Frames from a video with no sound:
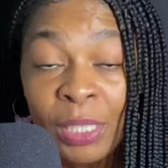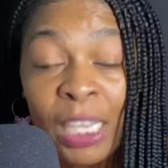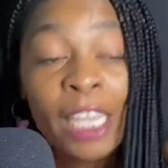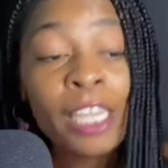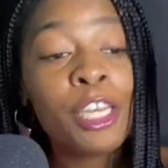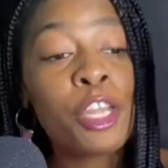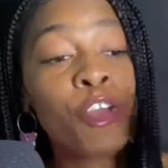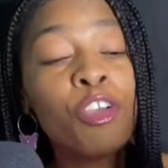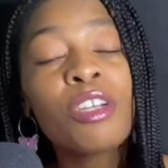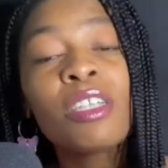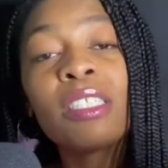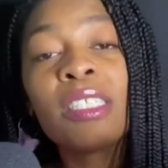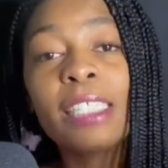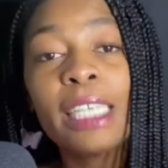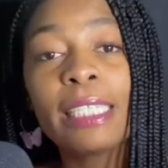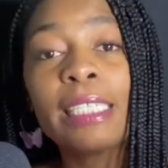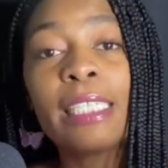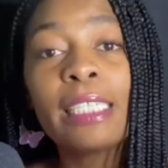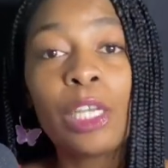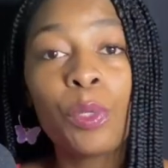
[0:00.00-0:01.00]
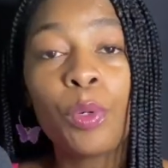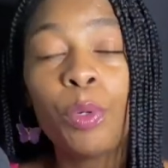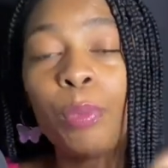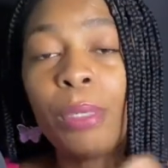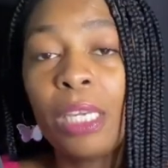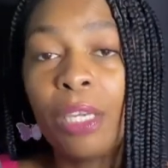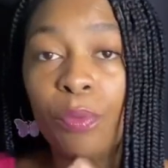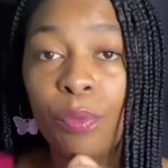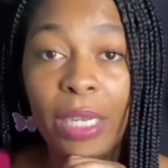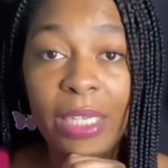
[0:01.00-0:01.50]
and they're gonna say that they were
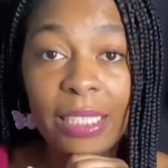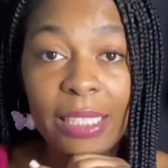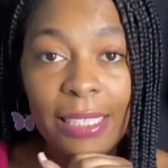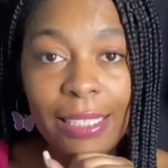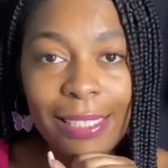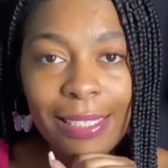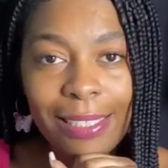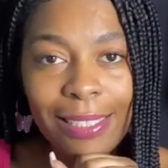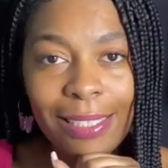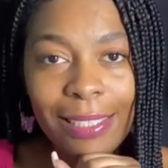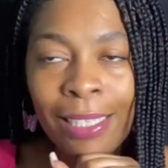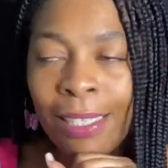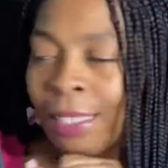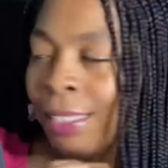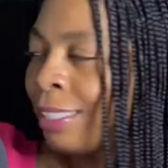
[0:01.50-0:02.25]
being racist